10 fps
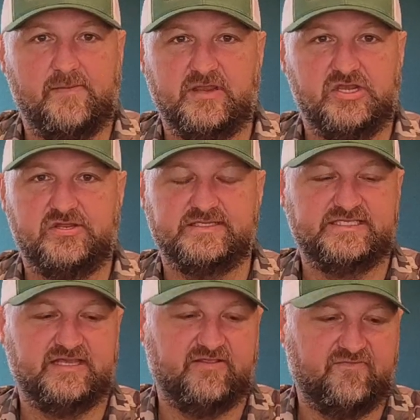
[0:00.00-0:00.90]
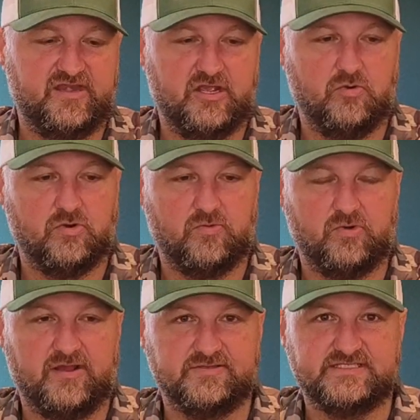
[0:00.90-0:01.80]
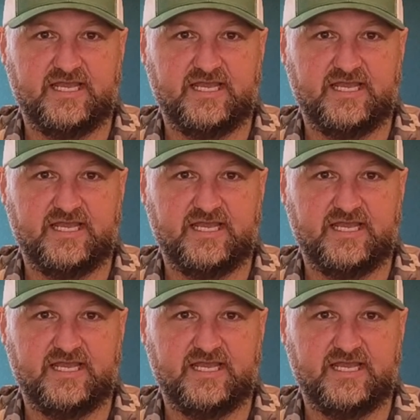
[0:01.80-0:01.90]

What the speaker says: I mean, you can see in the video where when I was